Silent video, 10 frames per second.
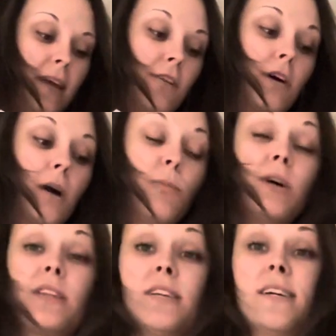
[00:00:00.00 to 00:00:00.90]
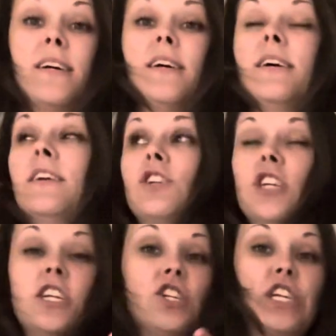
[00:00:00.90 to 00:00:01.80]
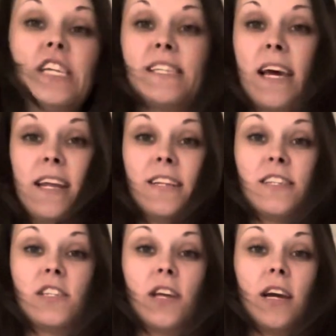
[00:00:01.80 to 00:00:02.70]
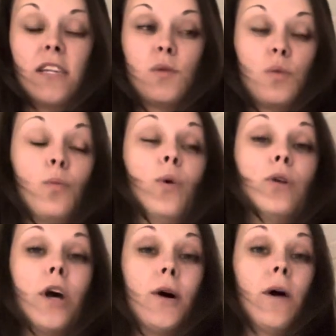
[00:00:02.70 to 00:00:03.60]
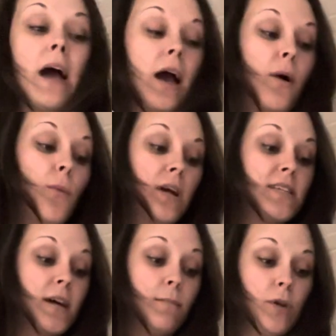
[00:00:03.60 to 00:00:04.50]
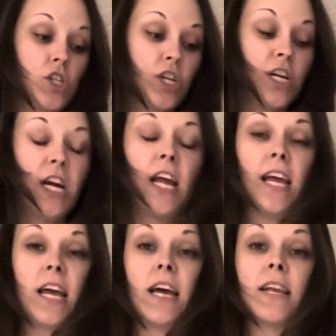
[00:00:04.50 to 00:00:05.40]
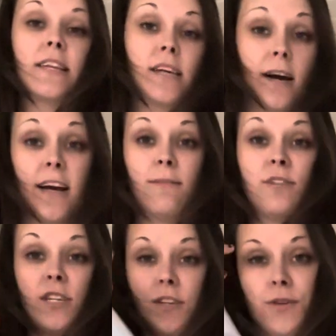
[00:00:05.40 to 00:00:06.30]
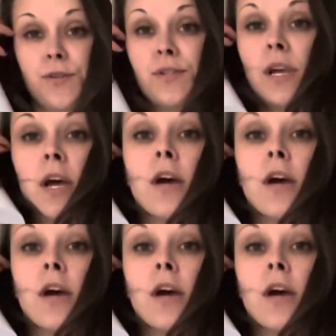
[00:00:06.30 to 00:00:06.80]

It'll come with the cheat sheet settings so you guys will know what temperature and time to use